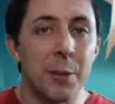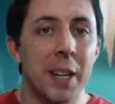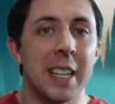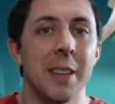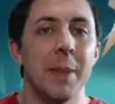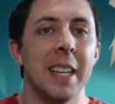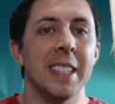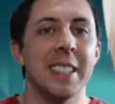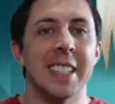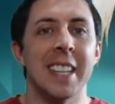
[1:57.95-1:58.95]

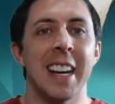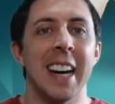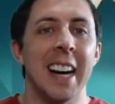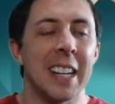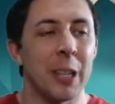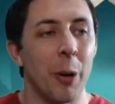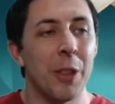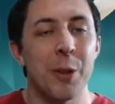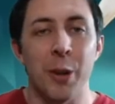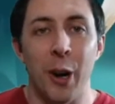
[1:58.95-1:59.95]
recommend
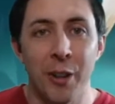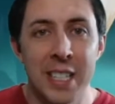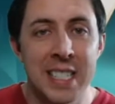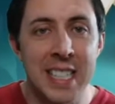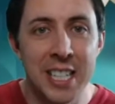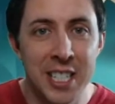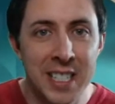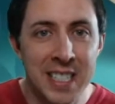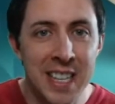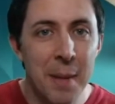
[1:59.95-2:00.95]
going through all the
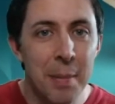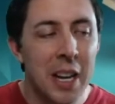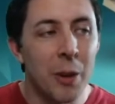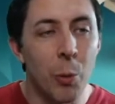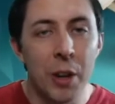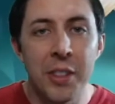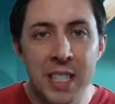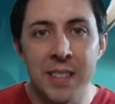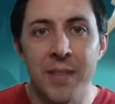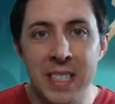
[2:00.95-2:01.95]
stages with
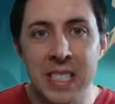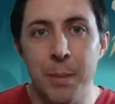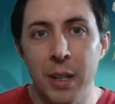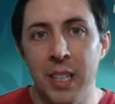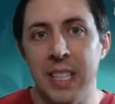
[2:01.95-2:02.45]
this invincibility